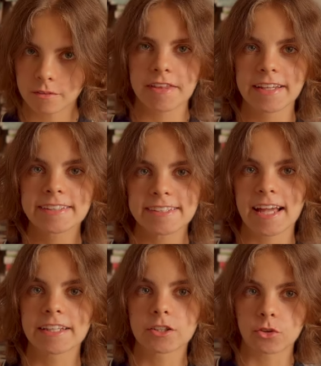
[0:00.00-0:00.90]
Think
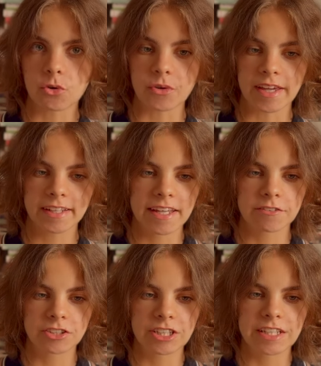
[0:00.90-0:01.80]
Sally Rooney
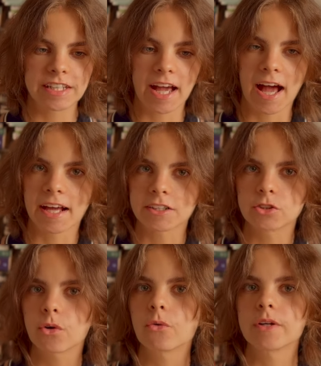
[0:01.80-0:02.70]
if she had
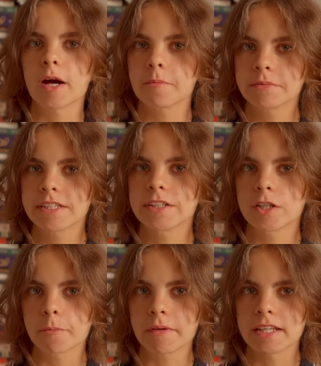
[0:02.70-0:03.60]
grown up near
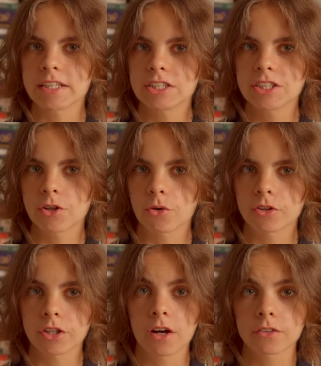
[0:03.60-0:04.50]
the beach
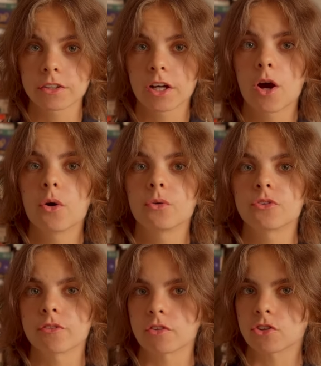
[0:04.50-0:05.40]
or on the
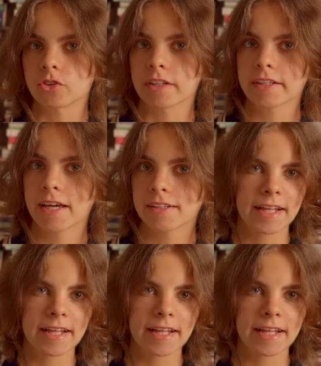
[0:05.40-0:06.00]
coast of Australia.